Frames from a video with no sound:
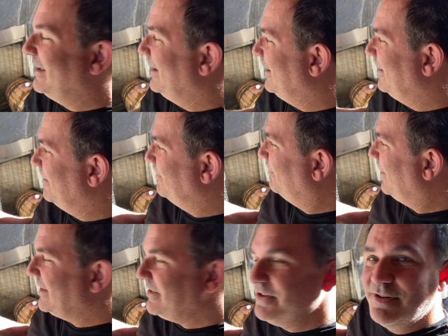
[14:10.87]
Um,
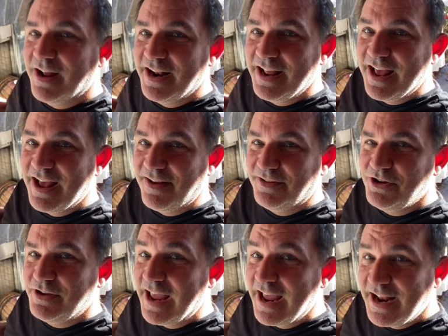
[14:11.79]
I do not have,
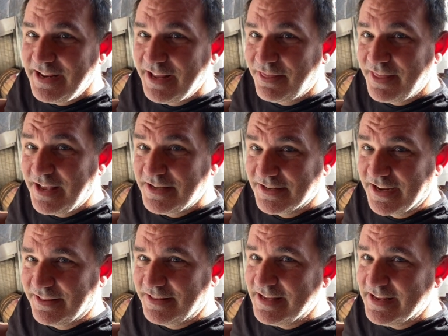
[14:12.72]
you can get things
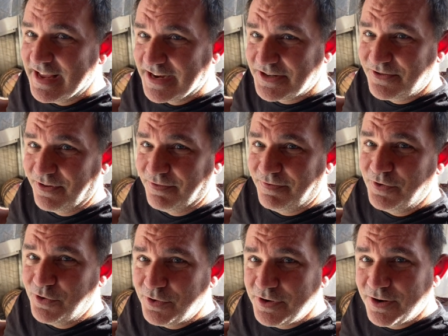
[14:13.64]
like the extra
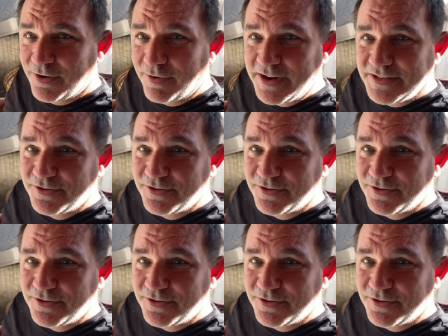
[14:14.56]
food, right?